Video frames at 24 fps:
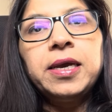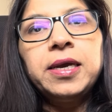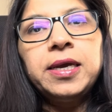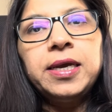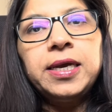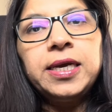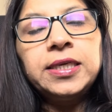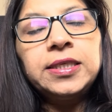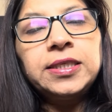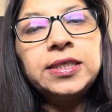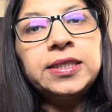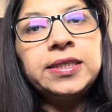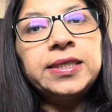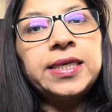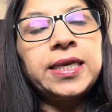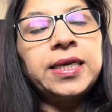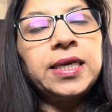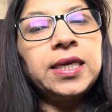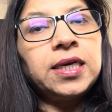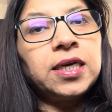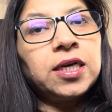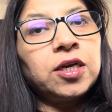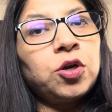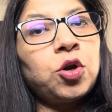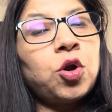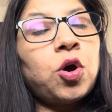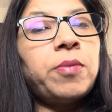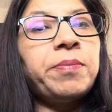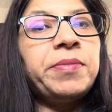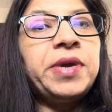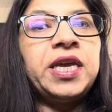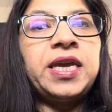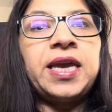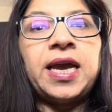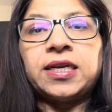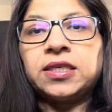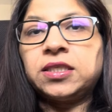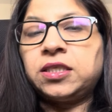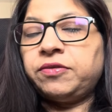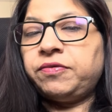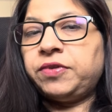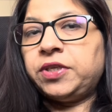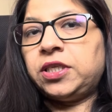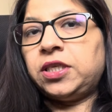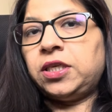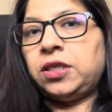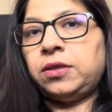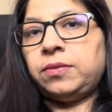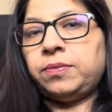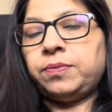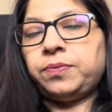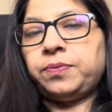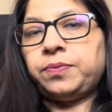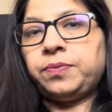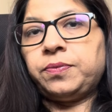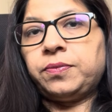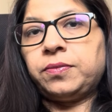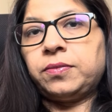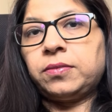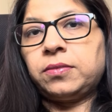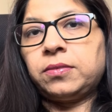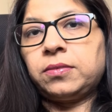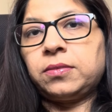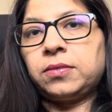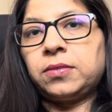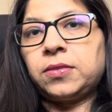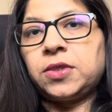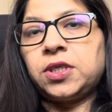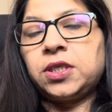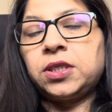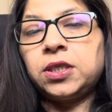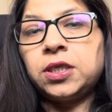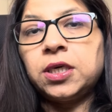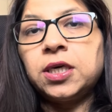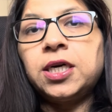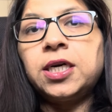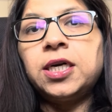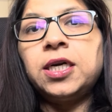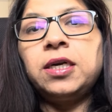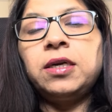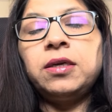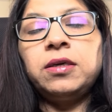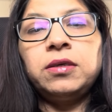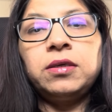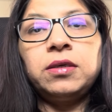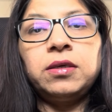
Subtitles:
It is an economic activity. The third